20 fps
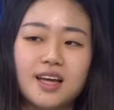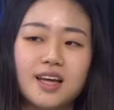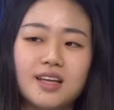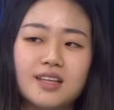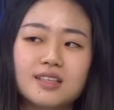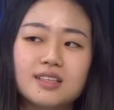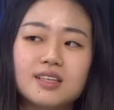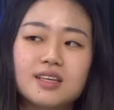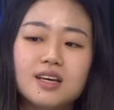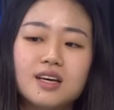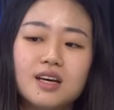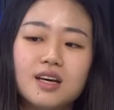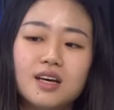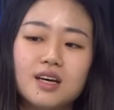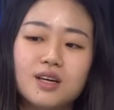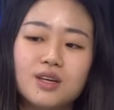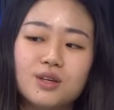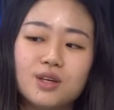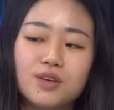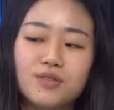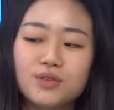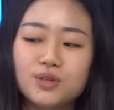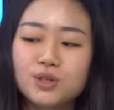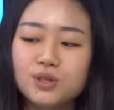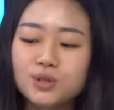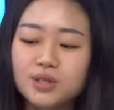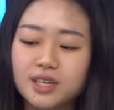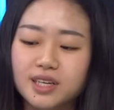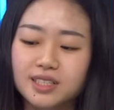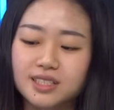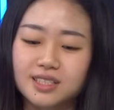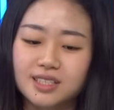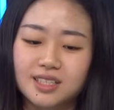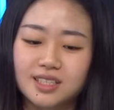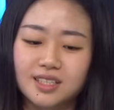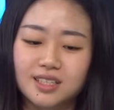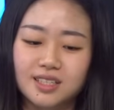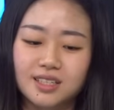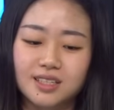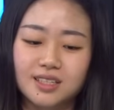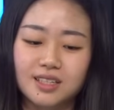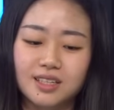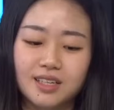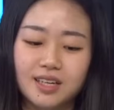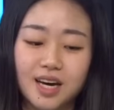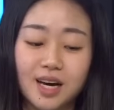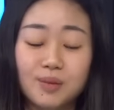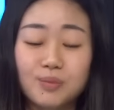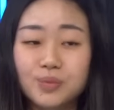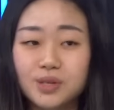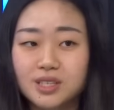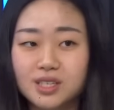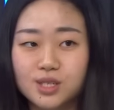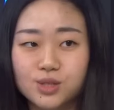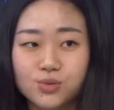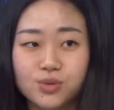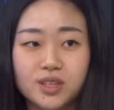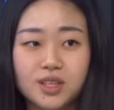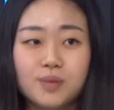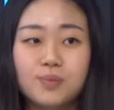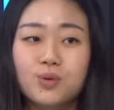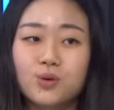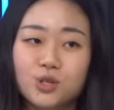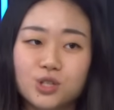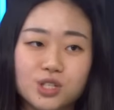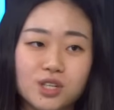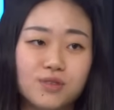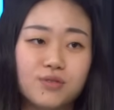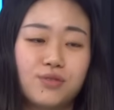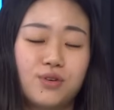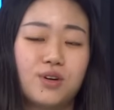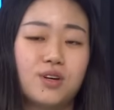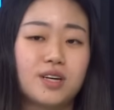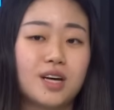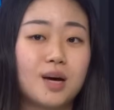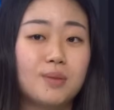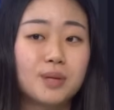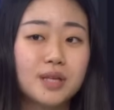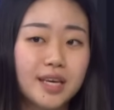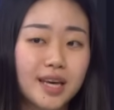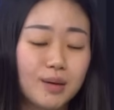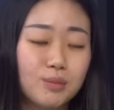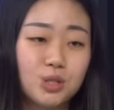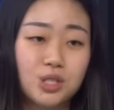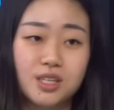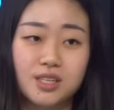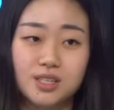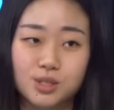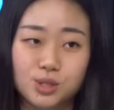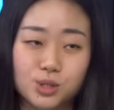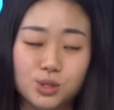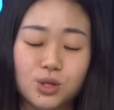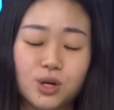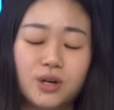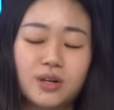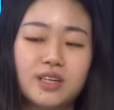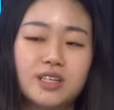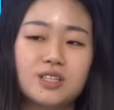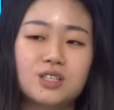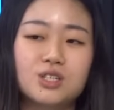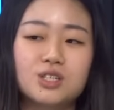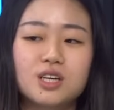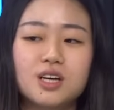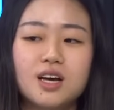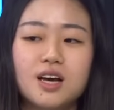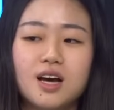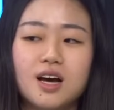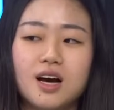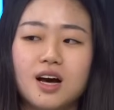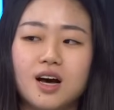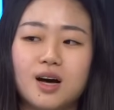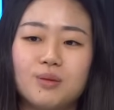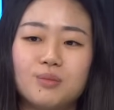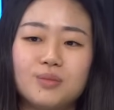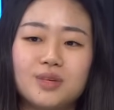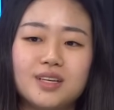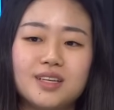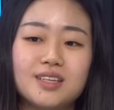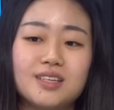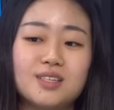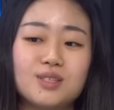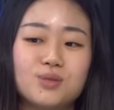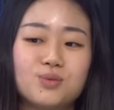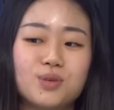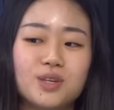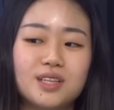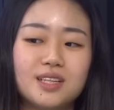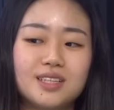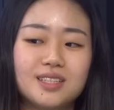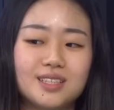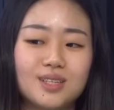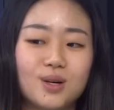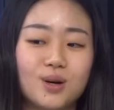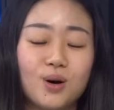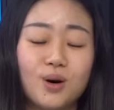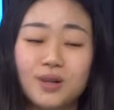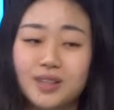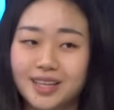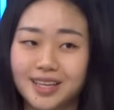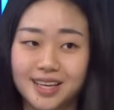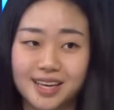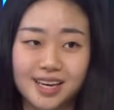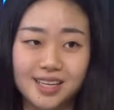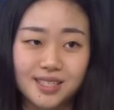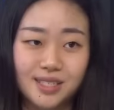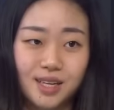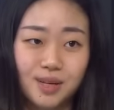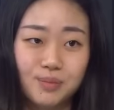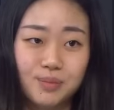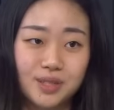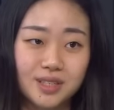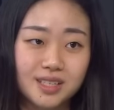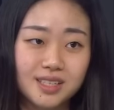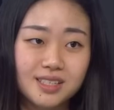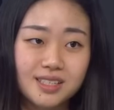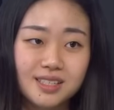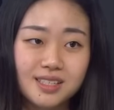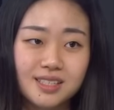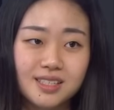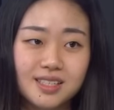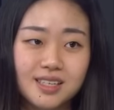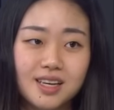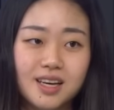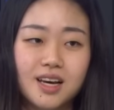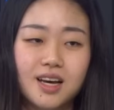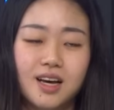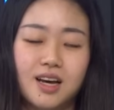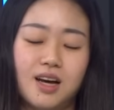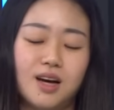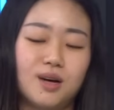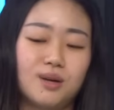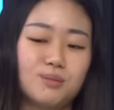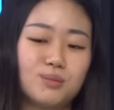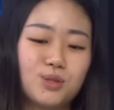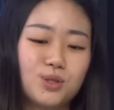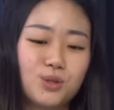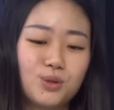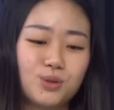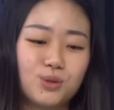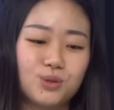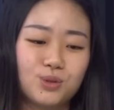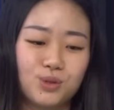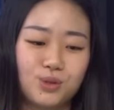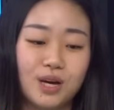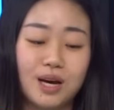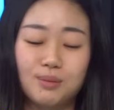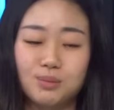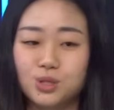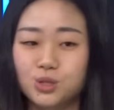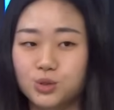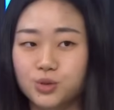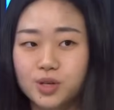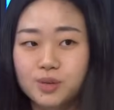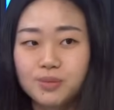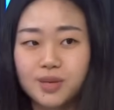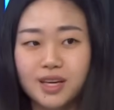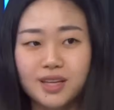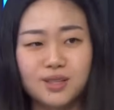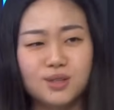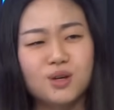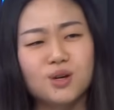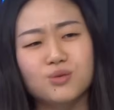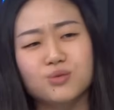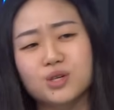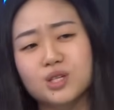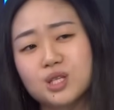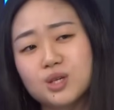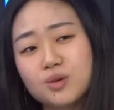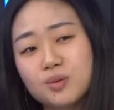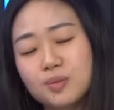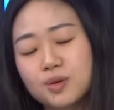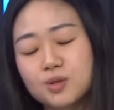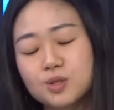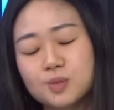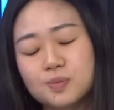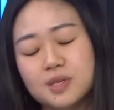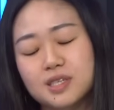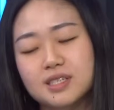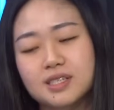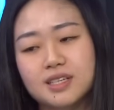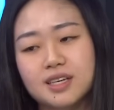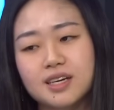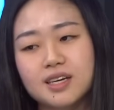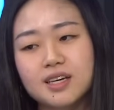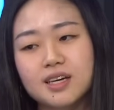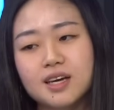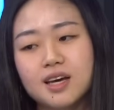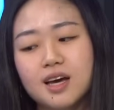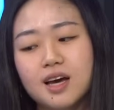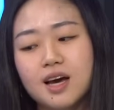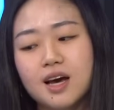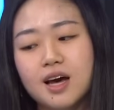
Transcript: and if you look at the companies really pushing for carbon capture and storage, mm. um, it is really the oil and gas companies mm. um, to, to upstream and not renewables per se.